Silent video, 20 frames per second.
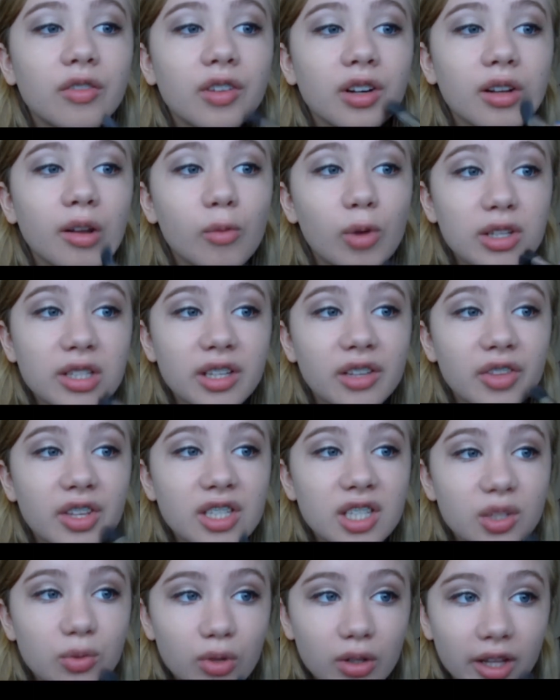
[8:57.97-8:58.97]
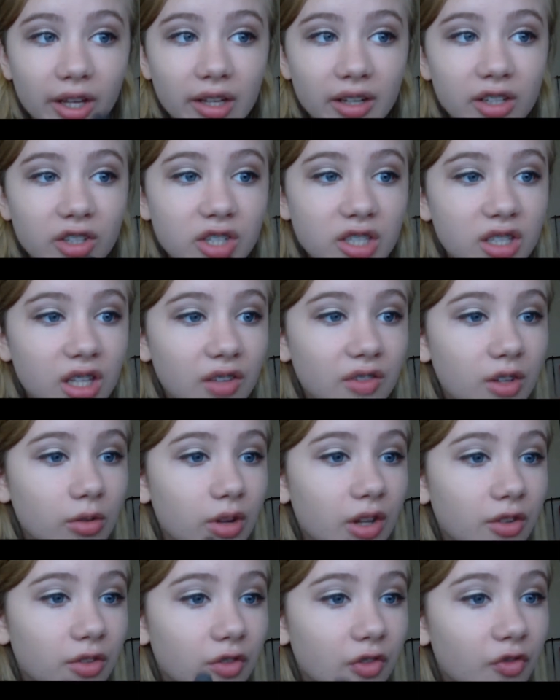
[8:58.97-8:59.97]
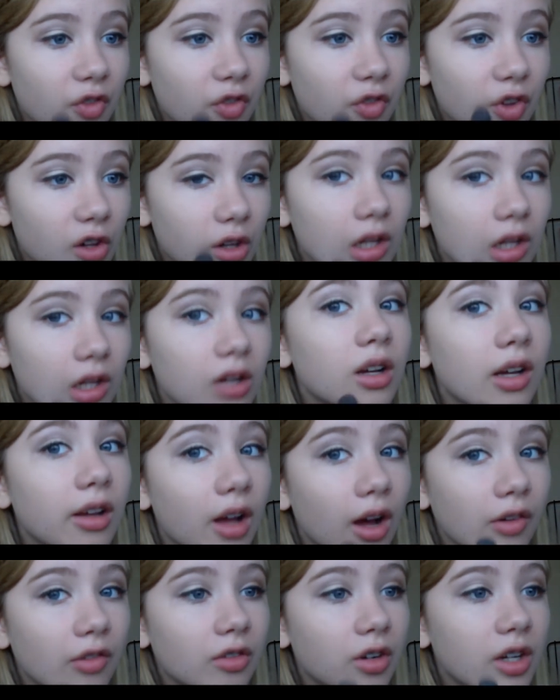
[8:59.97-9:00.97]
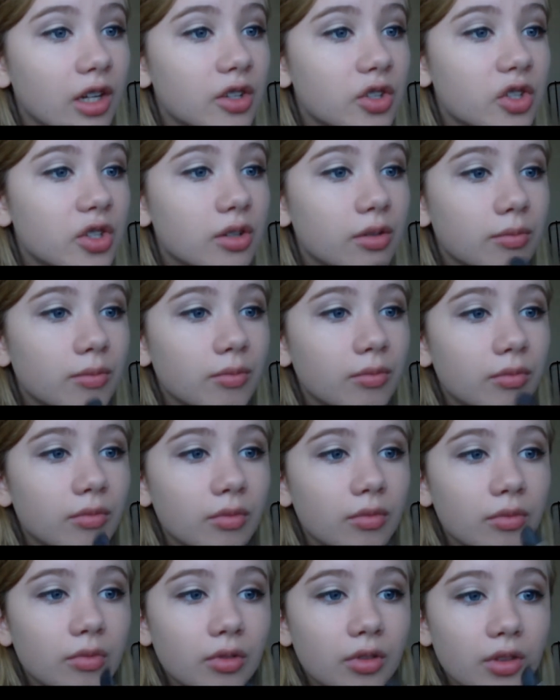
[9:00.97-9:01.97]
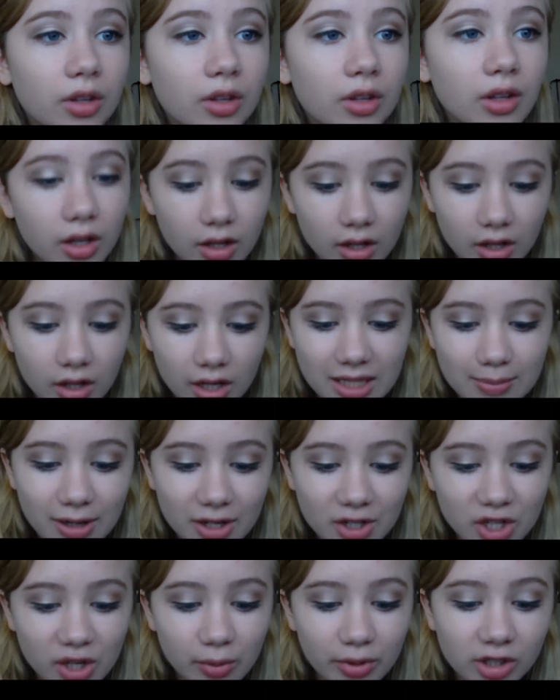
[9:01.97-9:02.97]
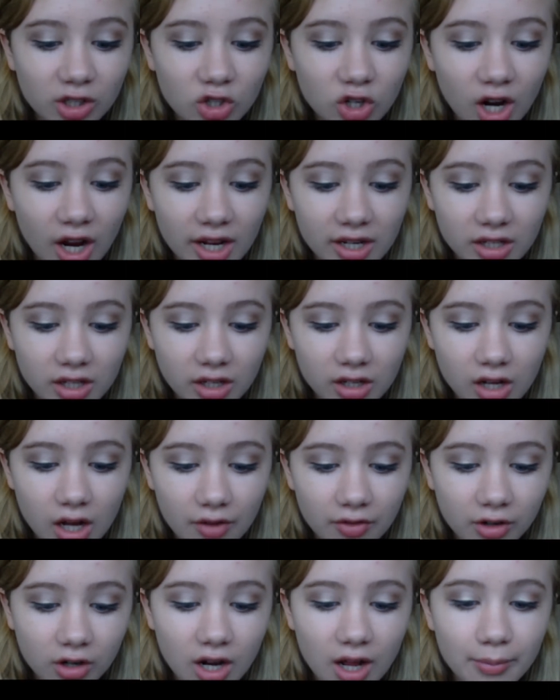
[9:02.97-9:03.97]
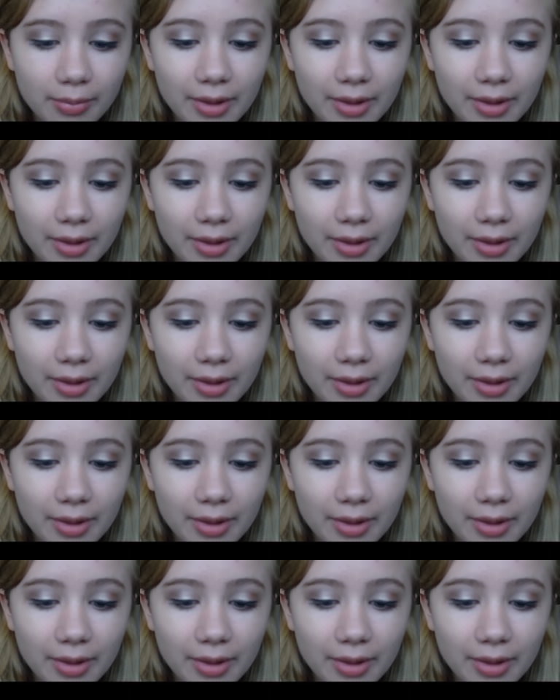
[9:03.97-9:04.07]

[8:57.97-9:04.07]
And once again, this is really going to just give you a full coverage, especially when you're trying to cover up